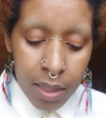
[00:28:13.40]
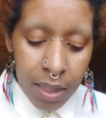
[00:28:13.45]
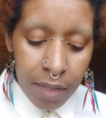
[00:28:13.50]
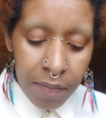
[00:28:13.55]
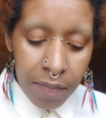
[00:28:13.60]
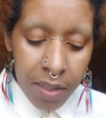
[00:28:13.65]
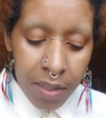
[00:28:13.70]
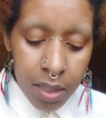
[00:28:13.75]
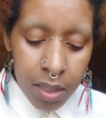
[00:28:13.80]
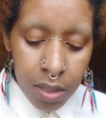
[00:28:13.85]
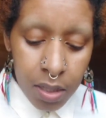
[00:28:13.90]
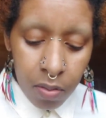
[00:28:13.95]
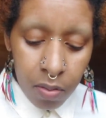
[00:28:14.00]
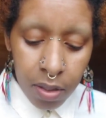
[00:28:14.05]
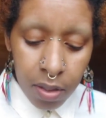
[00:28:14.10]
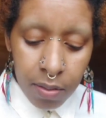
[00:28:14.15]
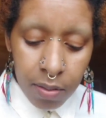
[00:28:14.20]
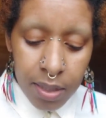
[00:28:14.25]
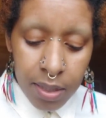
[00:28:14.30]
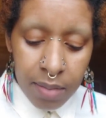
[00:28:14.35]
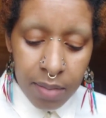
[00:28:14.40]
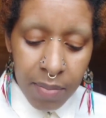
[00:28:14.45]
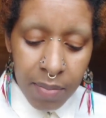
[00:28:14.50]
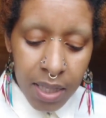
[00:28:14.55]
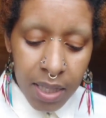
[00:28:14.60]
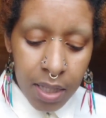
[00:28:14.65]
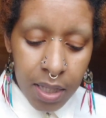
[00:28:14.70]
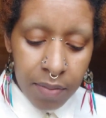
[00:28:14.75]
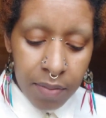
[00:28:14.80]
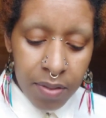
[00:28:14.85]
Living soil is a
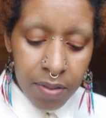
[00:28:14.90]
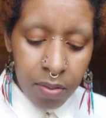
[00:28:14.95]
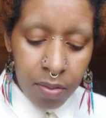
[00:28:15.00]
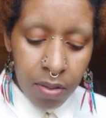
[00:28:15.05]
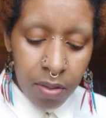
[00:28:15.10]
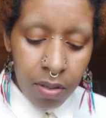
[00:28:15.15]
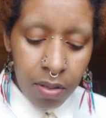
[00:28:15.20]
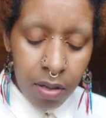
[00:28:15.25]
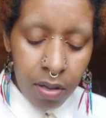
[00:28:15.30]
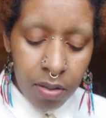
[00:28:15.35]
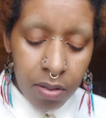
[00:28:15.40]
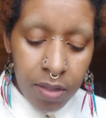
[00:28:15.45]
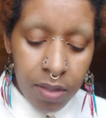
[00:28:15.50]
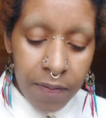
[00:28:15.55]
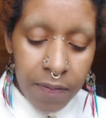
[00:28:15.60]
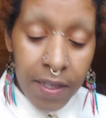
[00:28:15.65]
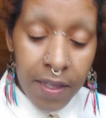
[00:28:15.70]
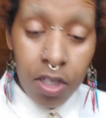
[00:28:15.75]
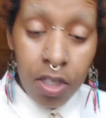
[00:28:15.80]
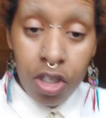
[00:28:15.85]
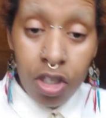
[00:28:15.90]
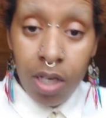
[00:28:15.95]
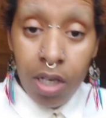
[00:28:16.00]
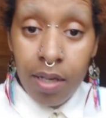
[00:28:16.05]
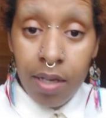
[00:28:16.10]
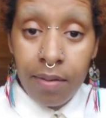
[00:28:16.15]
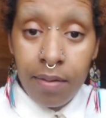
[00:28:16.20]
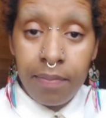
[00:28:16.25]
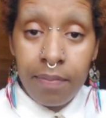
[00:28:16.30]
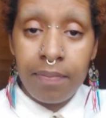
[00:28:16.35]
method of soil
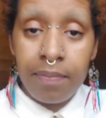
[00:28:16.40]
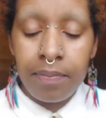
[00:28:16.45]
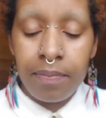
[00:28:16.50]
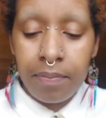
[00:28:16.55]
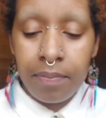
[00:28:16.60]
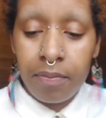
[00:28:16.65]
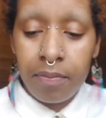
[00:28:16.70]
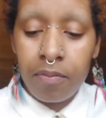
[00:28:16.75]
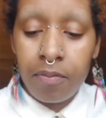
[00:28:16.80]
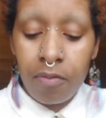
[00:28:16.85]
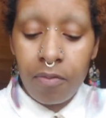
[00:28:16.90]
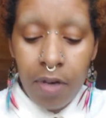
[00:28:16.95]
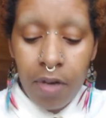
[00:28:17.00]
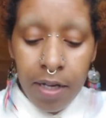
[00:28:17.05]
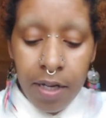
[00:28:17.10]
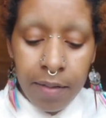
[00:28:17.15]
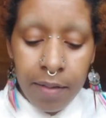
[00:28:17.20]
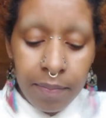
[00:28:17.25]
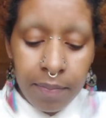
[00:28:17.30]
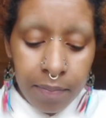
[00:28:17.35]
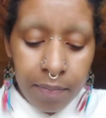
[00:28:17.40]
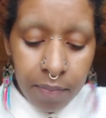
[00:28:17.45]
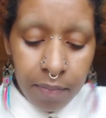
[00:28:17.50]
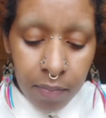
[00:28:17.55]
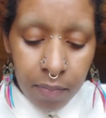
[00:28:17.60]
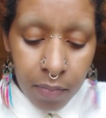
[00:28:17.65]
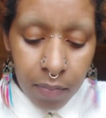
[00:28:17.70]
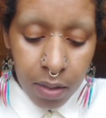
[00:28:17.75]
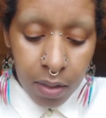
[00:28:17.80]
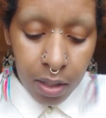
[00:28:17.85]
cultivation, right?
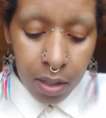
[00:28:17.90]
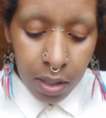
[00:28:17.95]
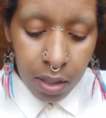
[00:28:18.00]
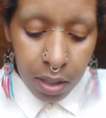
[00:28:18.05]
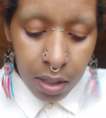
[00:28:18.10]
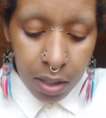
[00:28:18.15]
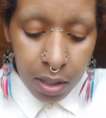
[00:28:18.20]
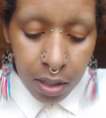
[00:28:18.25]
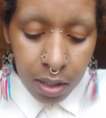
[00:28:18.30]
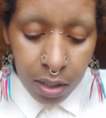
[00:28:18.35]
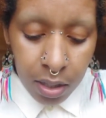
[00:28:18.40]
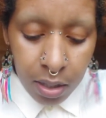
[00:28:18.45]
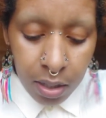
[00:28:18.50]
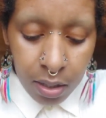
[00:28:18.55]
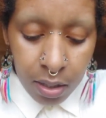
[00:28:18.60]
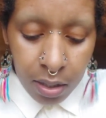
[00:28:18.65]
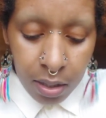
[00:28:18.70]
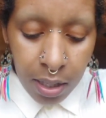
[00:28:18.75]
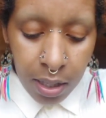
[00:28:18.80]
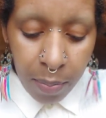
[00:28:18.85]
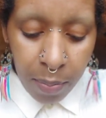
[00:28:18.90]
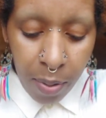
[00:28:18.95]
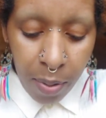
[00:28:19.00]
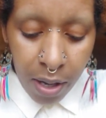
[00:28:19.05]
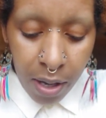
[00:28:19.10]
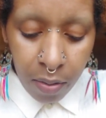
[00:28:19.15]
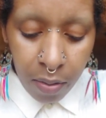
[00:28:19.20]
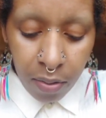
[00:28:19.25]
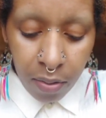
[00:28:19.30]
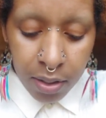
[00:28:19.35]
That
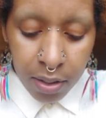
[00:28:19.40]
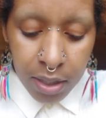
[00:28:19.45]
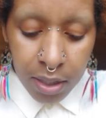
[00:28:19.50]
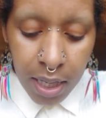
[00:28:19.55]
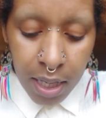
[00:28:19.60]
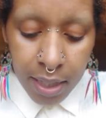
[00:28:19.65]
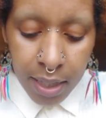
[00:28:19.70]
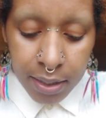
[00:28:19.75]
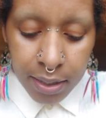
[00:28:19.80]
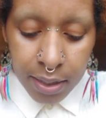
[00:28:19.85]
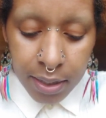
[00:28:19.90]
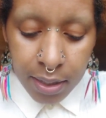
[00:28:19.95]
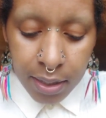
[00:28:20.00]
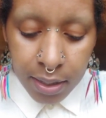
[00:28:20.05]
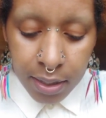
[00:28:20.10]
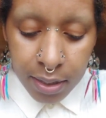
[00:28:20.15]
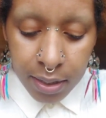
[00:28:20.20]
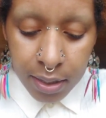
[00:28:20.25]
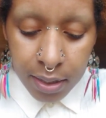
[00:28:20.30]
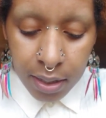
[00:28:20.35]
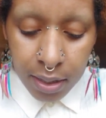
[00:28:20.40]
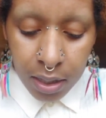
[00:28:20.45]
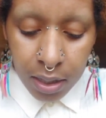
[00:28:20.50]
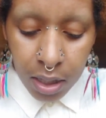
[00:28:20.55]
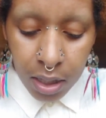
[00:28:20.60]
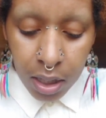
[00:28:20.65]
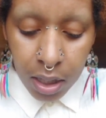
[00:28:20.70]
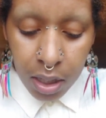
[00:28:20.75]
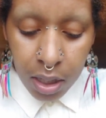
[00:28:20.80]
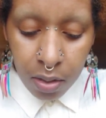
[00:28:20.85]
prioritizes
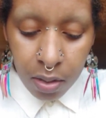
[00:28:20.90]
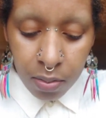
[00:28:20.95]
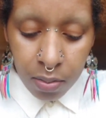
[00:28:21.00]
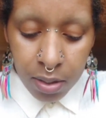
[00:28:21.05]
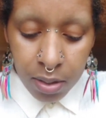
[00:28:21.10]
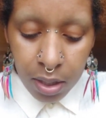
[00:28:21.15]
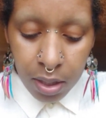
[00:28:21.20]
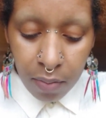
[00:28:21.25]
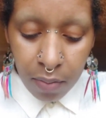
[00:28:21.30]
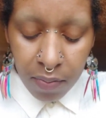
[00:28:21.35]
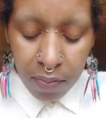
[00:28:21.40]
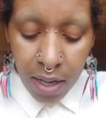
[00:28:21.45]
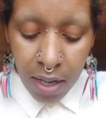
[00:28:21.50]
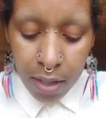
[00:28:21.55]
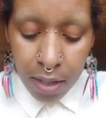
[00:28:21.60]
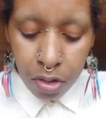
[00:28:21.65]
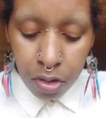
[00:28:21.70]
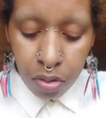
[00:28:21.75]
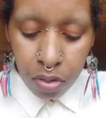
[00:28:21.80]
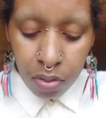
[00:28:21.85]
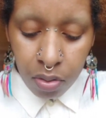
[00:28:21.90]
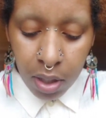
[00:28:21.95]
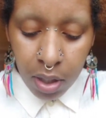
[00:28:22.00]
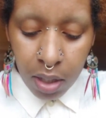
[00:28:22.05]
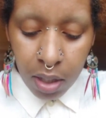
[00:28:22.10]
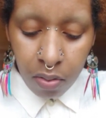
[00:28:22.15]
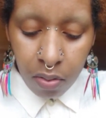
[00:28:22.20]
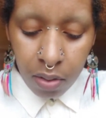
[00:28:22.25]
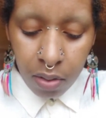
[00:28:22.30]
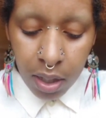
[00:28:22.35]
the use of natural
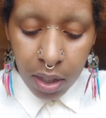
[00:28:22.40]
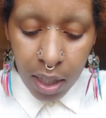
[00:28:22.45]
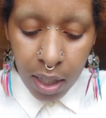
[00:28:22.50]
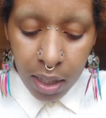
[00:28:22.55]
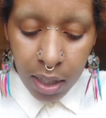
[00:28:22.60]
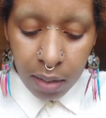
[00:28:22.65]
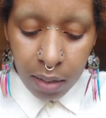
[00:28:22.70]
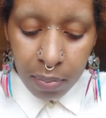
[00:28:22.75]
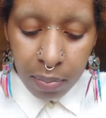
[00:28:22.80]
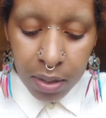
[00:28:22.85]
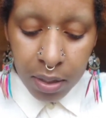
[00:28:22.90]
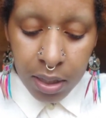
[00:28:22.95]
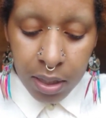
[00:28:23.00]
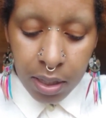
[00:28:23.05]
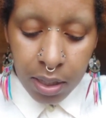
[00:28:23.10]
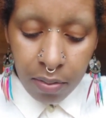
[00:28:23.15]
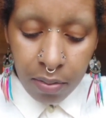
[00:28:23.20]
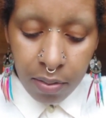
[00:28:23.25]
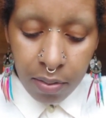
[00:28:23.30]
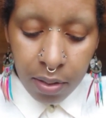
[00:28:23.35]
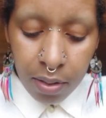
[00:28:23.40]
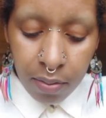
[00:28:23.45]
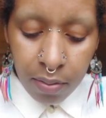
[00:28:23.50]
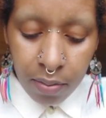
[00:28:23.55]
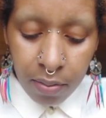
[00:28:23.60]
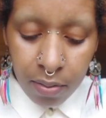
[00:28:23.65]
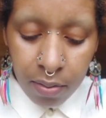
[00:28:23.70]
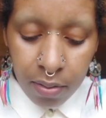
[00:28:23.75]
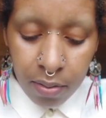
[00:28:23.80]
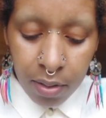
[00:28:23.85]
and organic
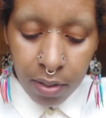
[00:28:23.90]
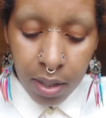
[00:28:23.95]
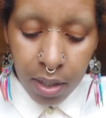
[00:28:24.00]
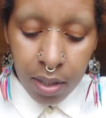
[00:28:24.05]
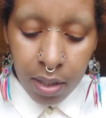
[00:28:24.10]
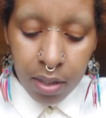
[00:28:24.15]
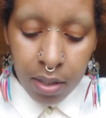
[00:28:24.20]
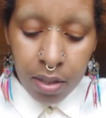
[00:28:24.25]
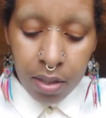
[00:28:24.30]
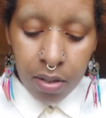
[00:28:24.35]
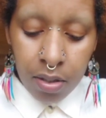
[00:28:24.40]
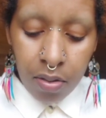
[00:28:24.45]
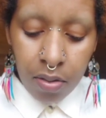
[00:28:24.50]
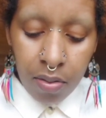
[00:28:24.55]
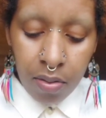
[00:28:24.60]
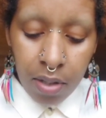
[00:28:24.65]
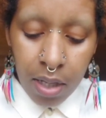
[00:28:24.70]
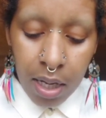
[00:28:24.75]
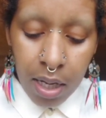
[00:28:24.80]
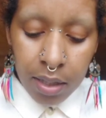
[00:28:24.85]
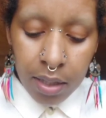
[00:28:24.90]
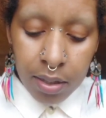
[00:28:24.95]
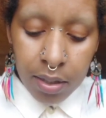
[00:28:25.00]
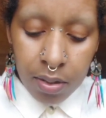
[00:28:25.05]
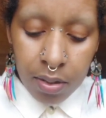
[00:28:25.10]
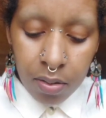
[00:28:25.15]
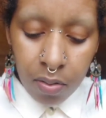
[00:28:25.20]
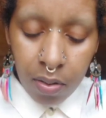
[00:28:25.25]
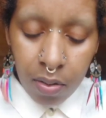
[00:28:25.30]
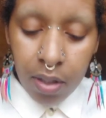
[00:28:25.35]
material to create
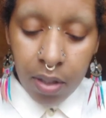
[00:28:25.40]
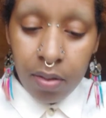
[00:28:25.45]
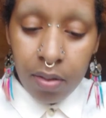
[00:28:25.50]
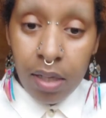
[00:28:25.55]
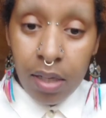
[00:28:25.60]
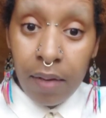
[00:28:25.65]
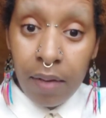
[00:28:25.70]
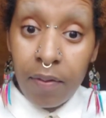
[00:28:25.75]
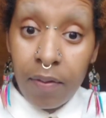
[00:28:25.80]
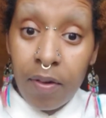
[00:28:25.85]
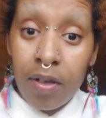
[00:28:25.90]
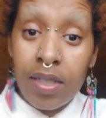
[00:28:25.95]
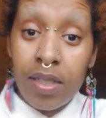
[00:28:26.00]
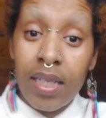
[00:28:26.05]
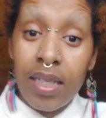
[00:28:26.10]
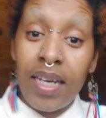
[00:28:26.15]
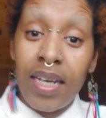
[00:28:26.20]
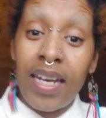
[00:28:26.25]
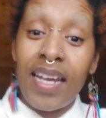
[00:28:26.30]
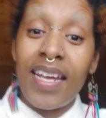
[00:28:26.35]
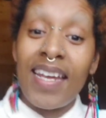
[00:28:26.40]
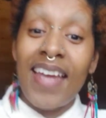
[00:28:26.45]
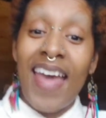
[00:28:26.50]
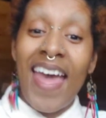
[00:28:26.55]
soil diversity.